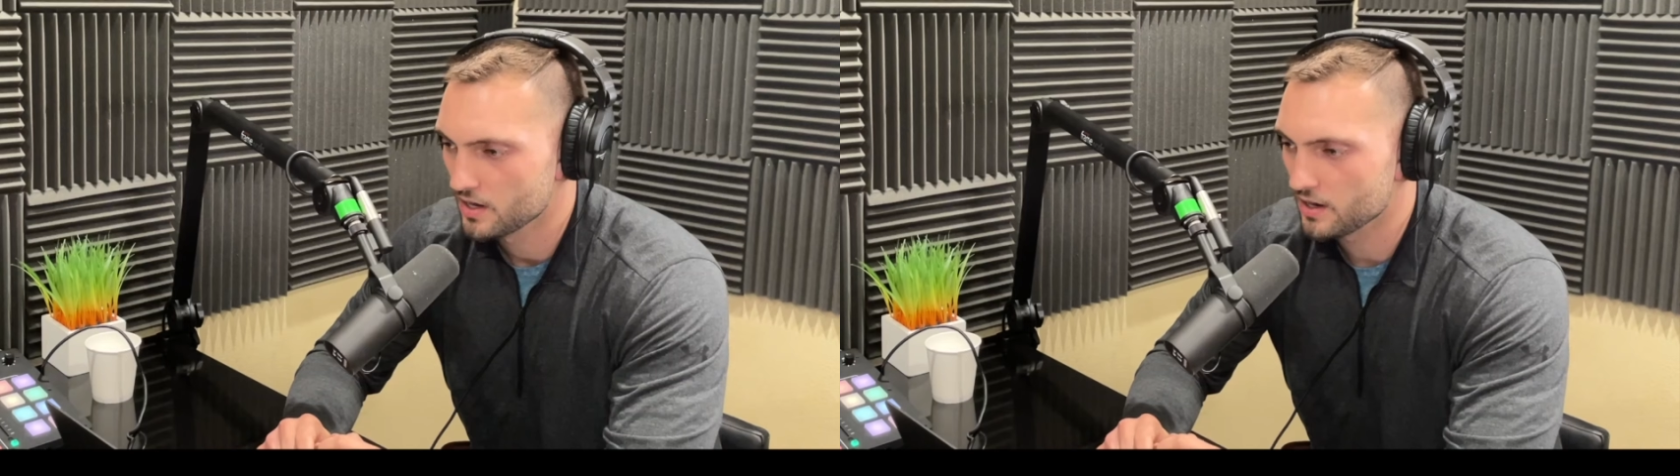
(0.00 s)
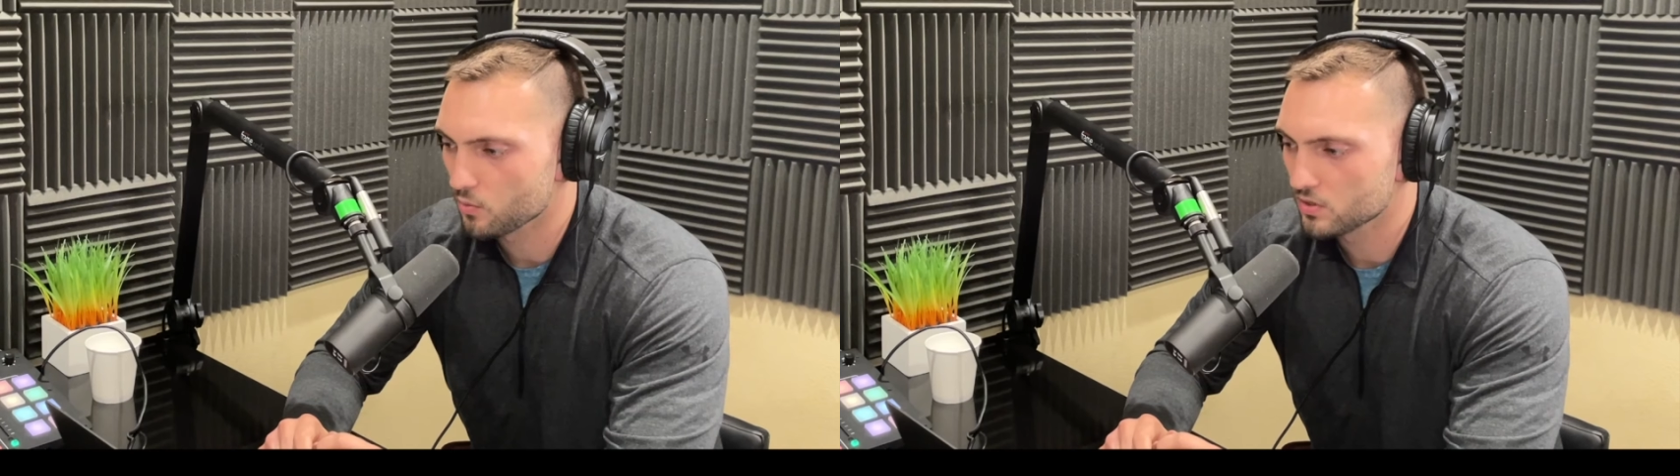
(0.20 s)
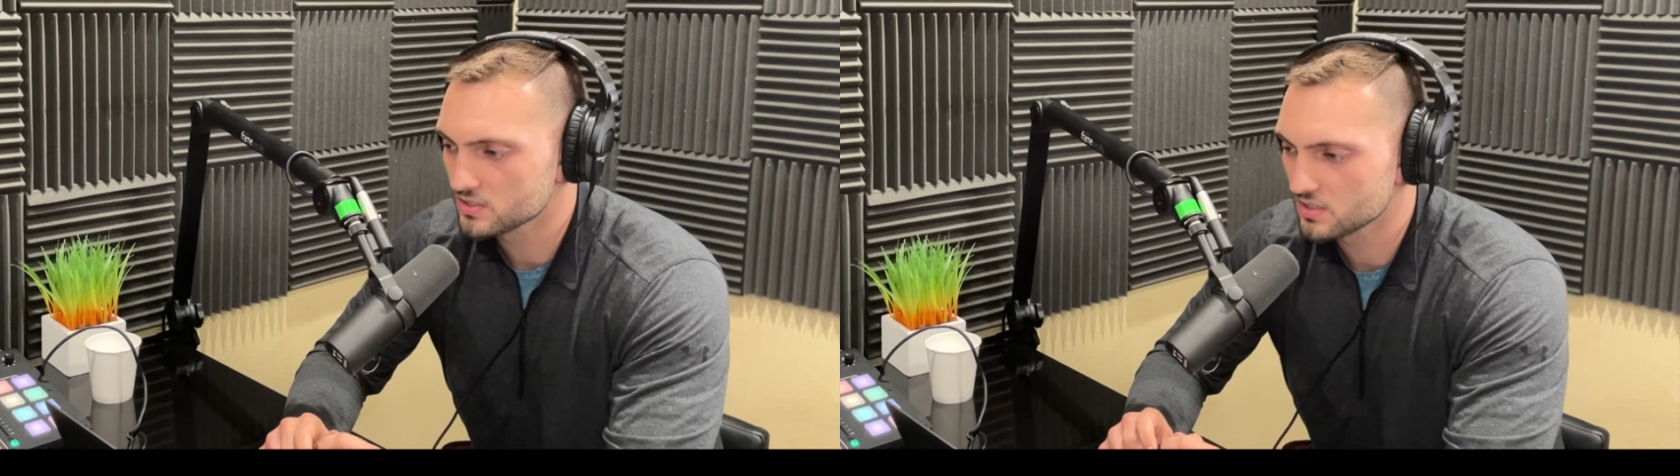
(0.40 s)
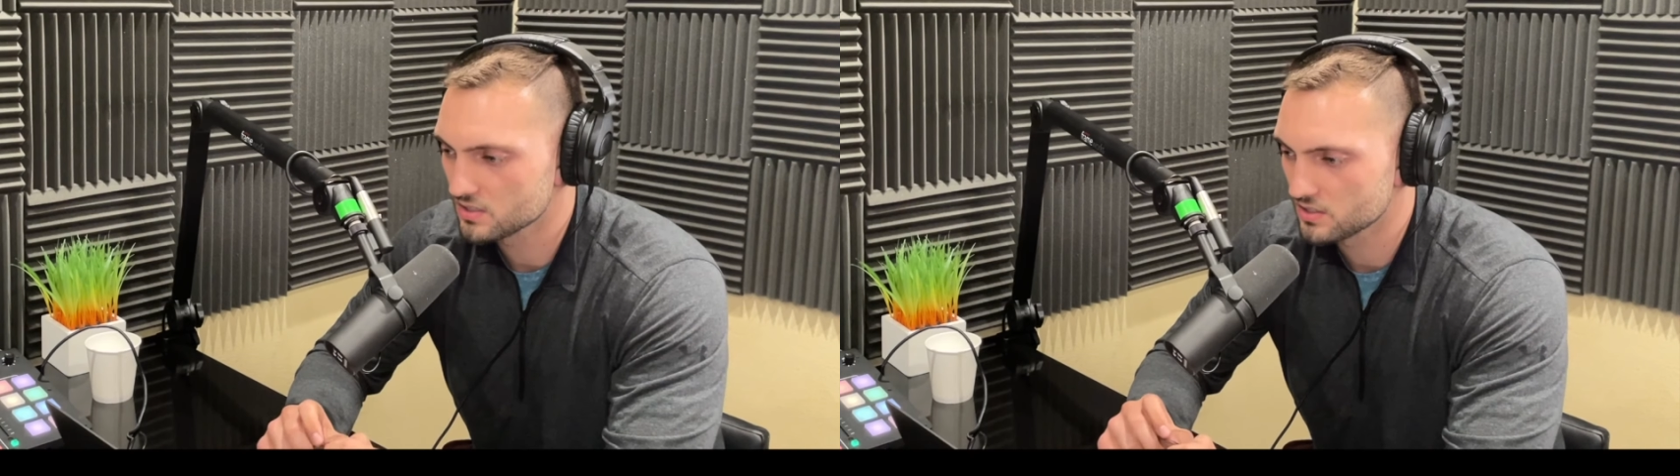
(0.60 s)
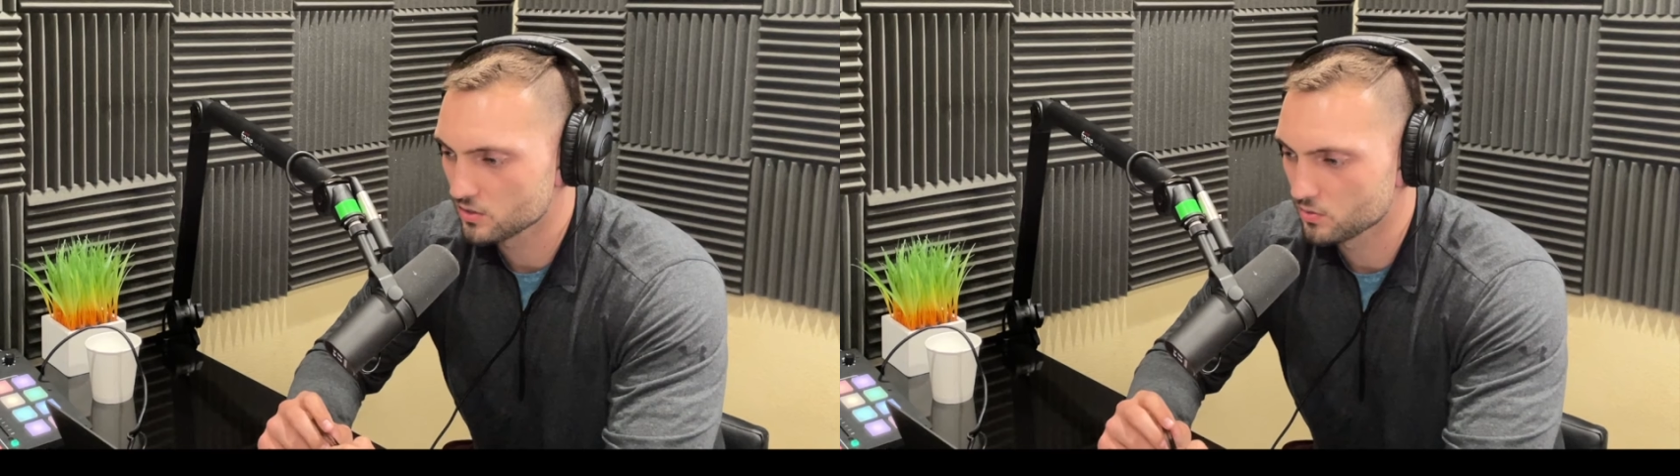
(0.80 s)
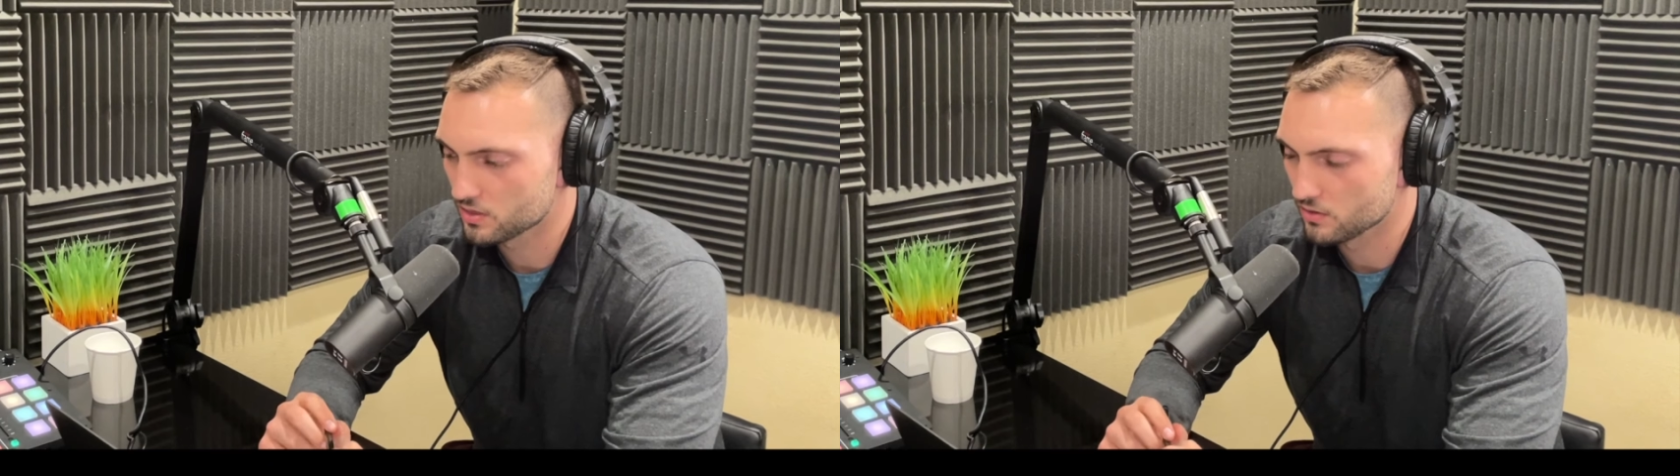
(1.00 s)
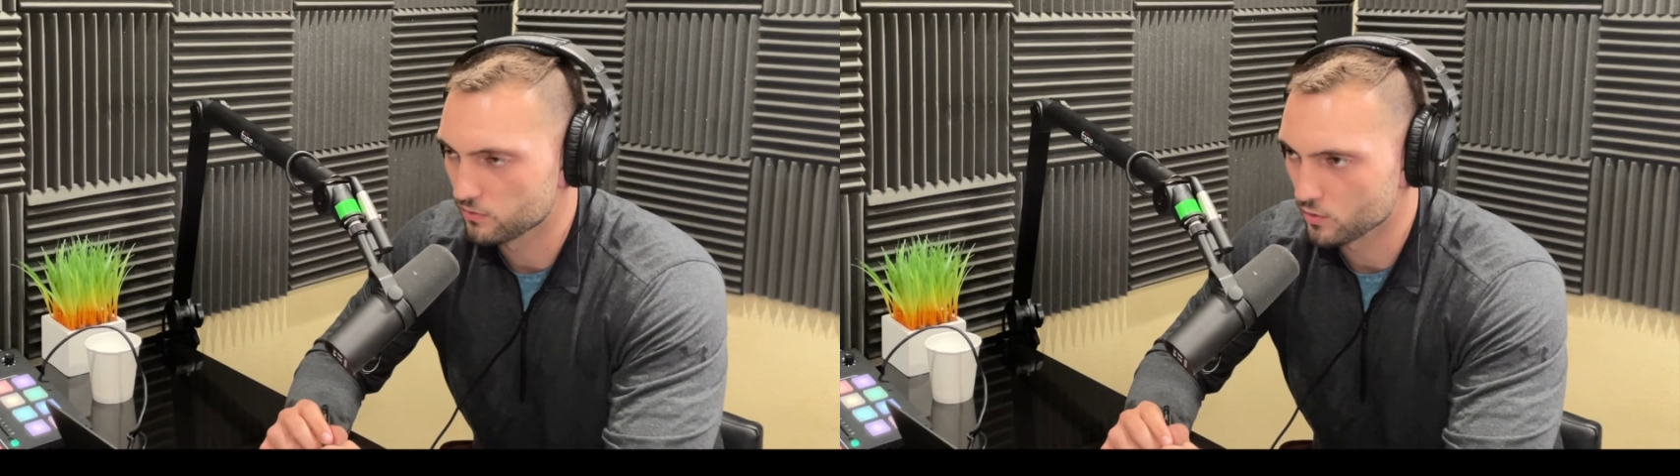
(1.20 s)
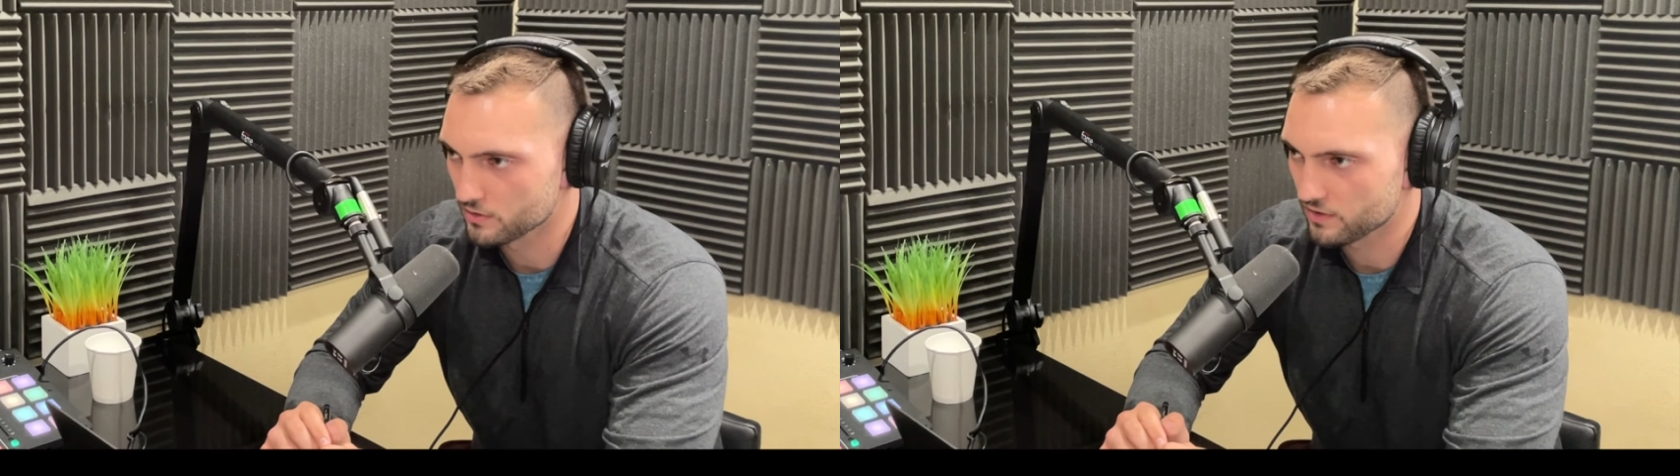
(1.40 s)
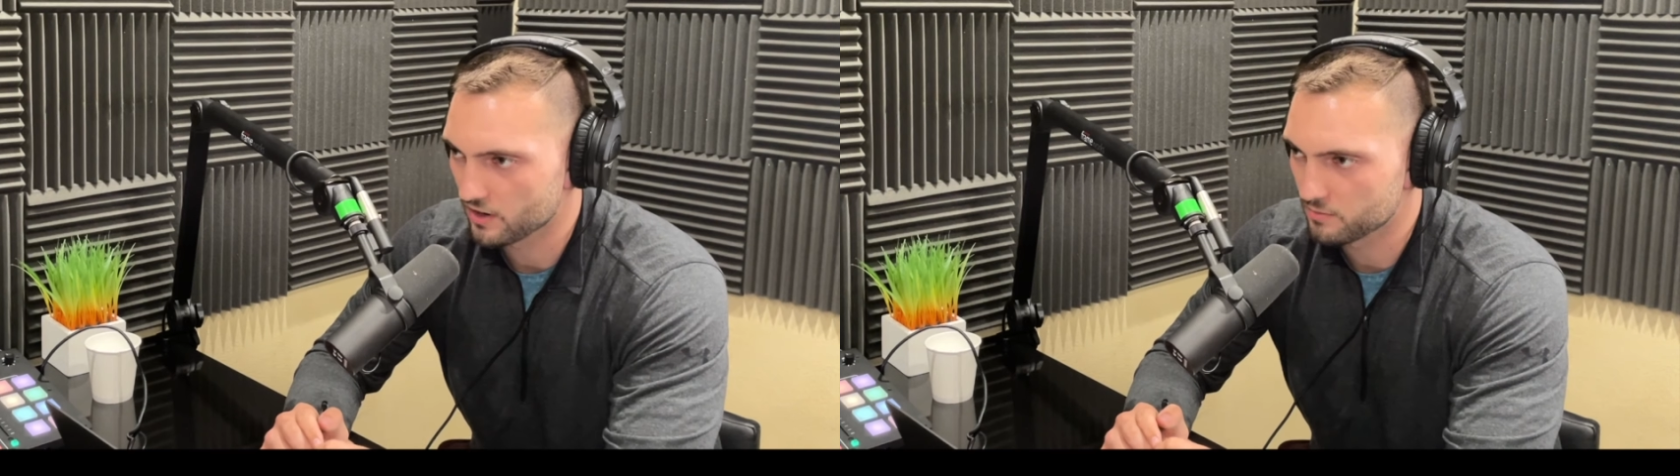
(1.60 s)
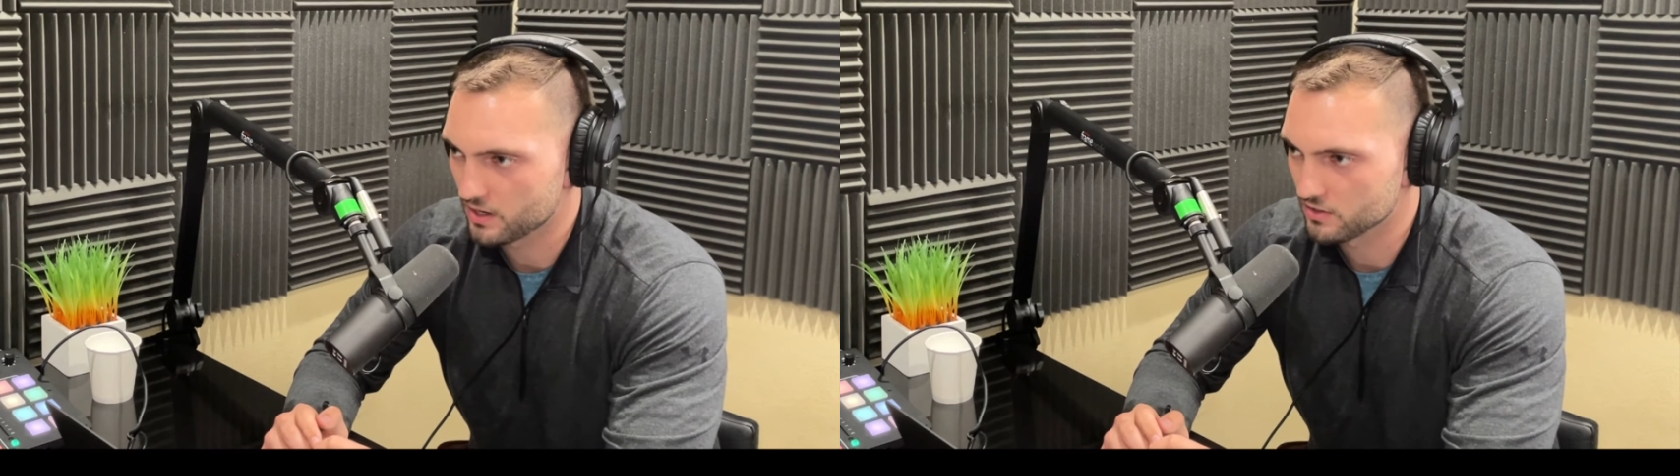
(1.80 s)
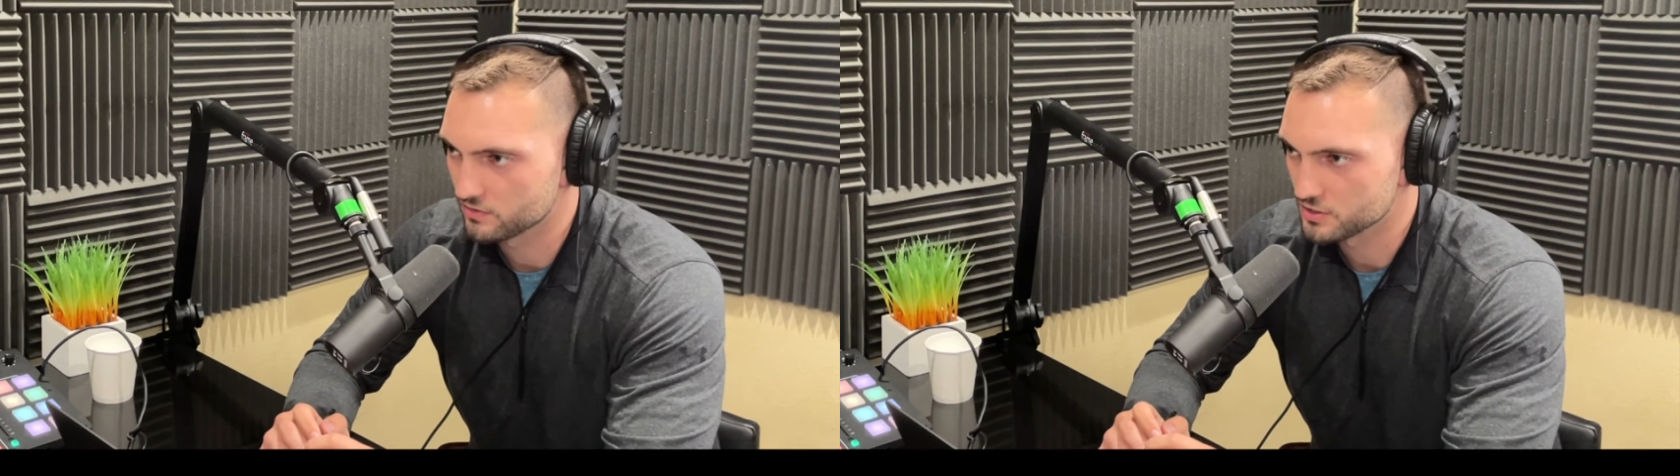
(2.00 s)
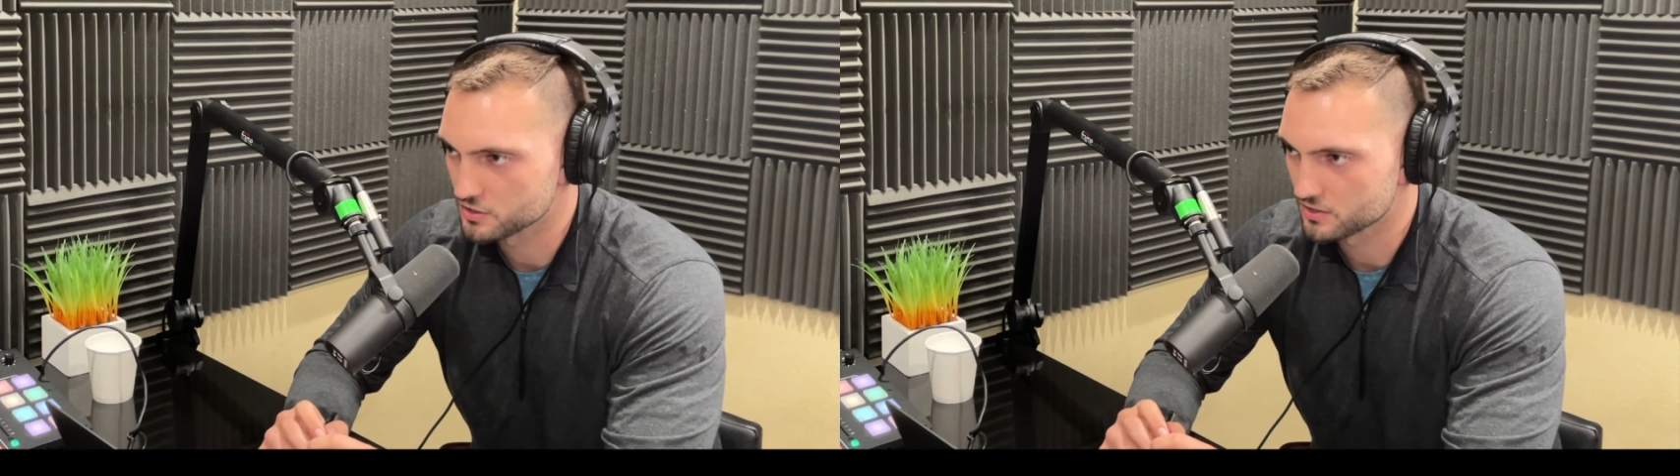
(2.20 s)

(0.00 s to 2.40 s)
Now, what's the deal with the 45-pound division?